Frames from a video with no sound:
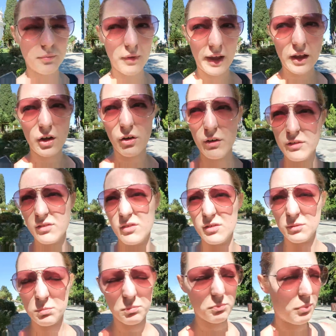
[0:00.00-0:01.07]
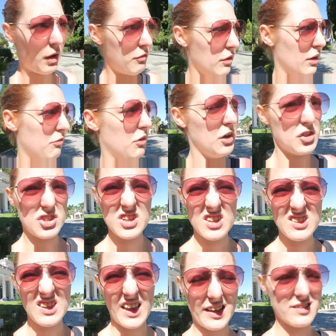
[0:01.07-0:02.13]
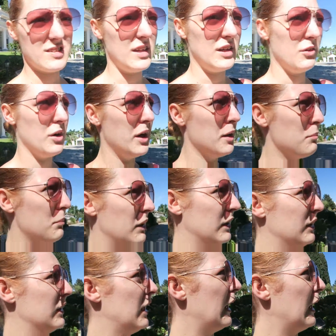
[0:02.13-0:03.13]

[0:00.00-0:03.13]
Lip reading: €8 is perfectly fine just to see that scenery, but